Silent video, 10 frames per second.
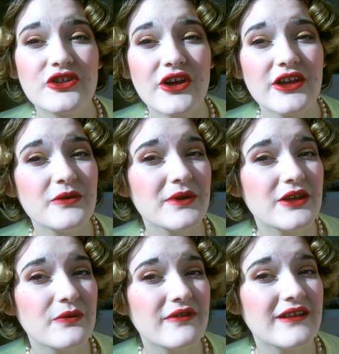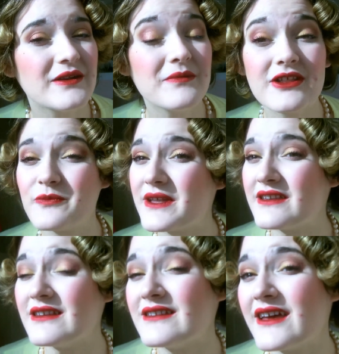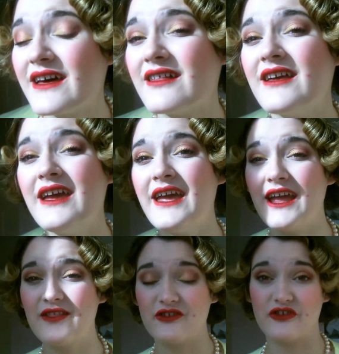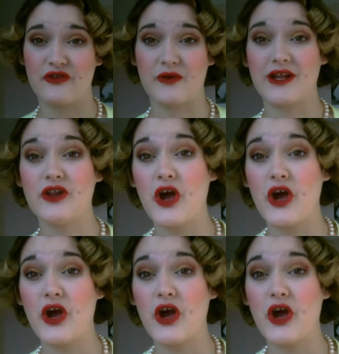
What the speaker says: to show you, but you will see in much better detail in the tutorial.